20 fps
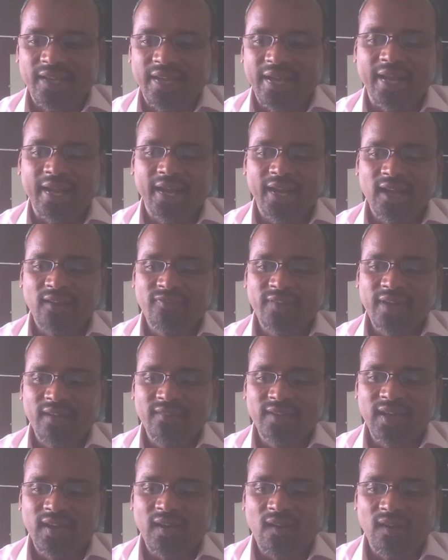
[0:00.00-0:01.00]
End of
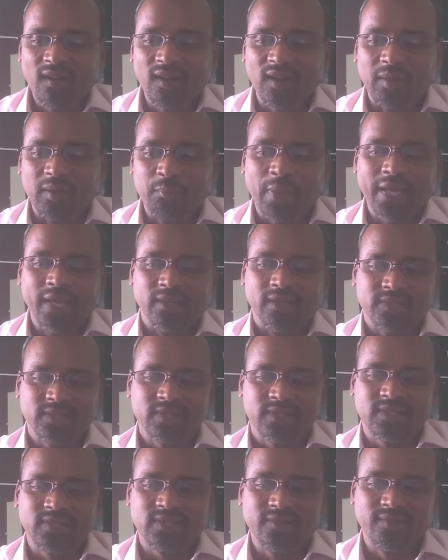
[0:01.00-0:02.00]
day, we are all
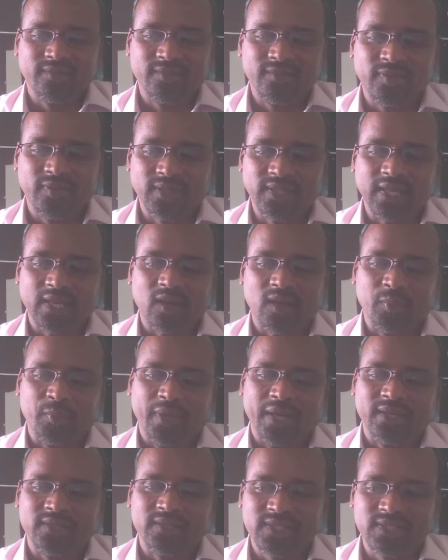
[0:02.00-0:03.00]
buyers for the
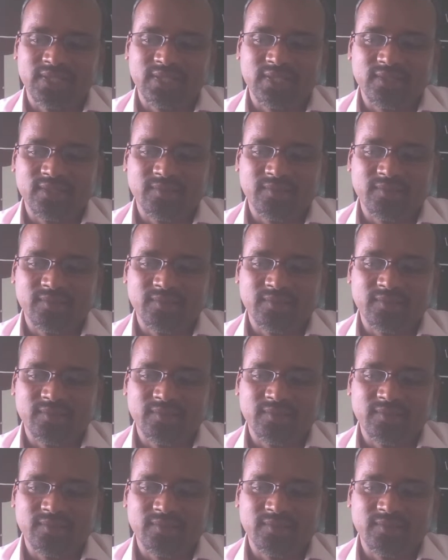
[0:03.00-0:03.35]
corporates.